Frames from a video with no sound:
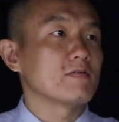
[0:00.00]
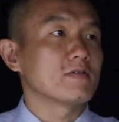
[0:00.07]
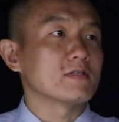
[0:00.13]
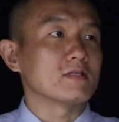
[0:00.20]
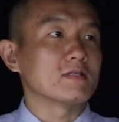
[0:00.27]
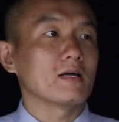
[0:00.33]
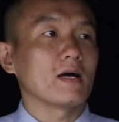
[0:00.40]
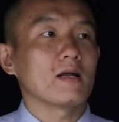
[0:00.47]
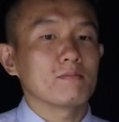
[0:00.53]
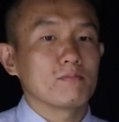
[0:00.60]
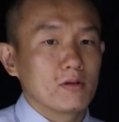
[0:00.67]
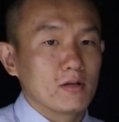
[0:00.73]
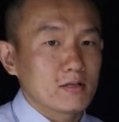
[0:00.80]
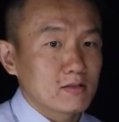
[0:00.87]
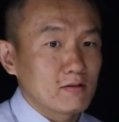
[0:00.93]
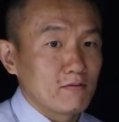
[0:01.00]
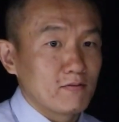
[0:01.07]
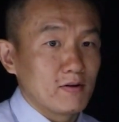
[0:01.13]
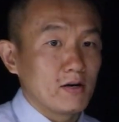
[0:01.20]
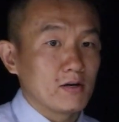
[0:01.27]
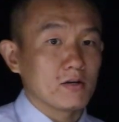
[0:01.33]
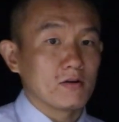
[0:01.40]
of its debt plus the
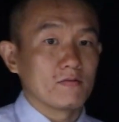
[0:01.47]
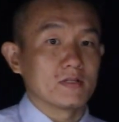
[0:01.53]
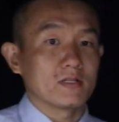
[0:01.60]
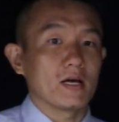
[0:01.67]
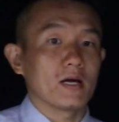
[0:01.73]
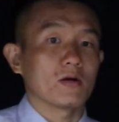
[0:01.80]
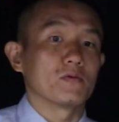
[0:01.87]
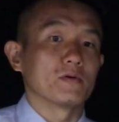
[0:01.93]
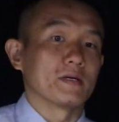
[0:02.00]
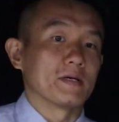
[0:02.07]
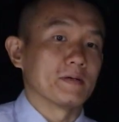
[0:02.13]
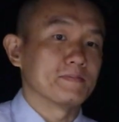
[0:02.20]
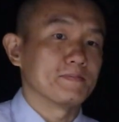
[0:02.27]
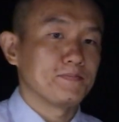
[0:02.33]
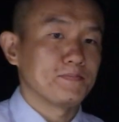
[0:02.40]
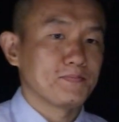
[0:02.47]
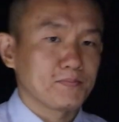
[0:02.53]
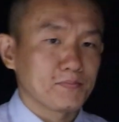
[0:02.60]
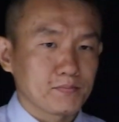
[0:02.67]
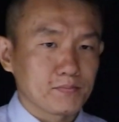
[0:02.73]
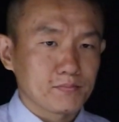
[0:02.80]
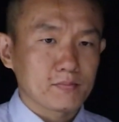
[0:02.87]
value of its equity.
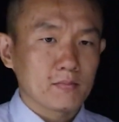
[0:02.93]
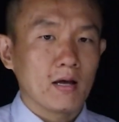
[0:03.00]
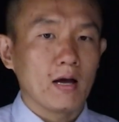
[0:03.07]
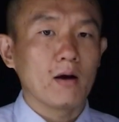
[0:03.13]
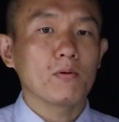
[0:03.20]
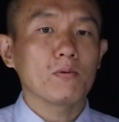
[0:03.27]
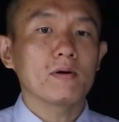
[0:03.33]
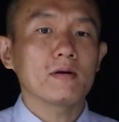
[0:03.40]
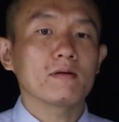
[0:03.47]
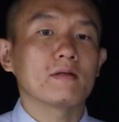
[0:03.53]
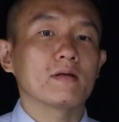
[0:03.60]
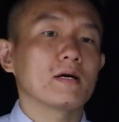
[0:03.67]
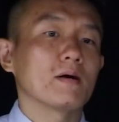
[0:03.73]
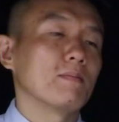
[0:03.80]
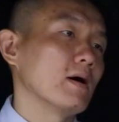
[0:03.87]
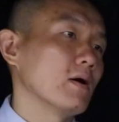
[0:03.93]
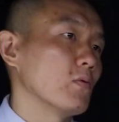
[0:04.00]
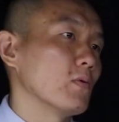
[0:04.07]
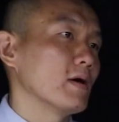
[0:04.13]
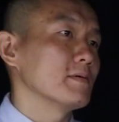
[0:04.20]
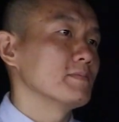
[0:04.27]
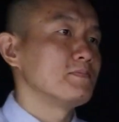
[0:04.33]
And we want to think about,
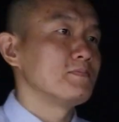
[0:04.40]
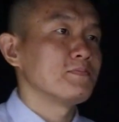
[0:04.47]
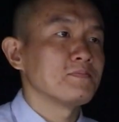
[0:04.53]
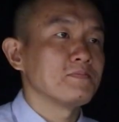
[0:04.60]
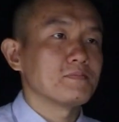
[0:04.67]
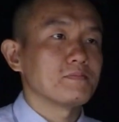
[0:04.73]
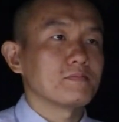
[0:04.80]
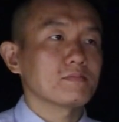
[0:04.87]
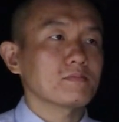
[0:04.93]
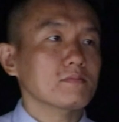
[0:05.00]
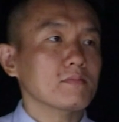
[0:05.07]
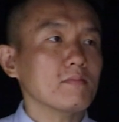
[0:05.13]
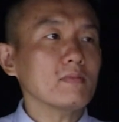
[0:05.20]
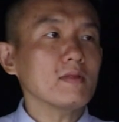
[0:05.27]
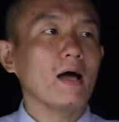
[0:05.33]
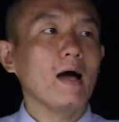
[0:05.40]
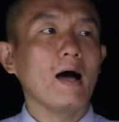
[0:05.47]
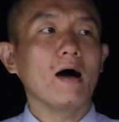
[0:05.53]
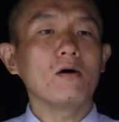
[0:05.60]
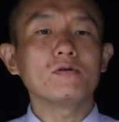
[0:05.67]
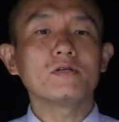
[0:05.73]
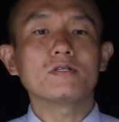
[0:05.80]
well,
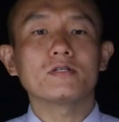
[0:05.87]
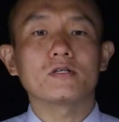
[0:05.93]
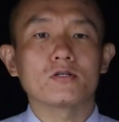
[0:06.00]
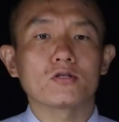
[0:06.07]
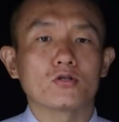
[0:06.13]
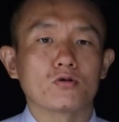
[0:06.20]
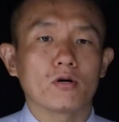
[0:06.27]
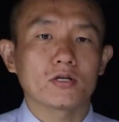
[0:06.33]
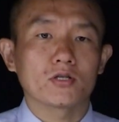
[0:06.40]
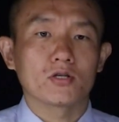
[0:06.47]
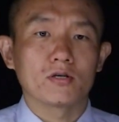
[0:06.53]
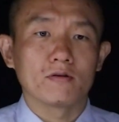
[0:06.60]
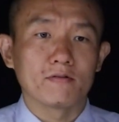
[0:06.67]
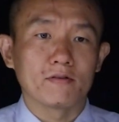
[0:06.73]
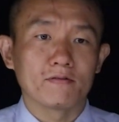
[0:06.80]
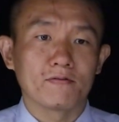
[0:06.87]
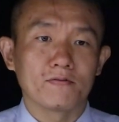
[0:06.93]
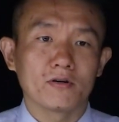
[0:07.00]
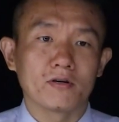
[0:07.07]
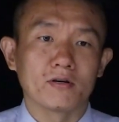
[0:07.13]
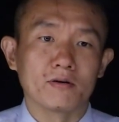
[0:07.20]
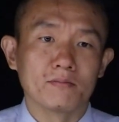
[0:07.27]
how does the structure of the
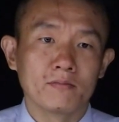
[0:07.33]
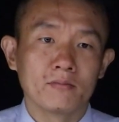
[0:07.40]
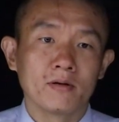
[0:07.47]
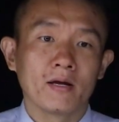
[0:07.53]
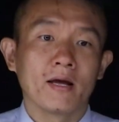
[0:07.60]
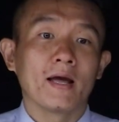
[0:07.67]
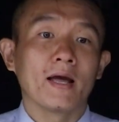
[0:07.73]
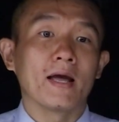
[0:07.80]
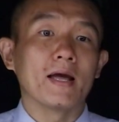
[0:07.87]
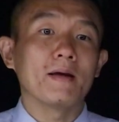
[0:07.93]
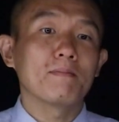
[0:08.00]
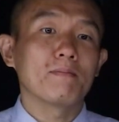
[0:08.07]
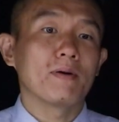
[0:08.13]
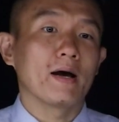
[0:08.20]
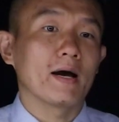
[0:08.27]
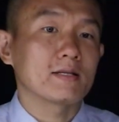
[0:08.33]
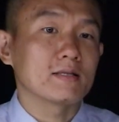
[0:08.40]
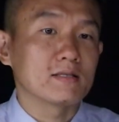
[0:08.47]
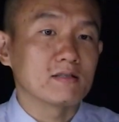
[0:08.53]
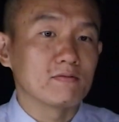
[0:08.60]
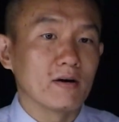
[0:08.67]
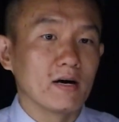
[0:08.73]
firm impact
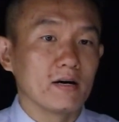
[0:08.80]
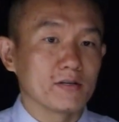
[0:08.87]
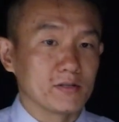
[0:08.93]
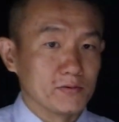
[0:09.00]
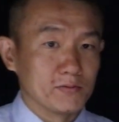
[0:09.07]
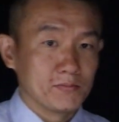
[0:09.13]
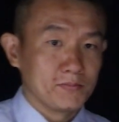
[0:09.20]
its value?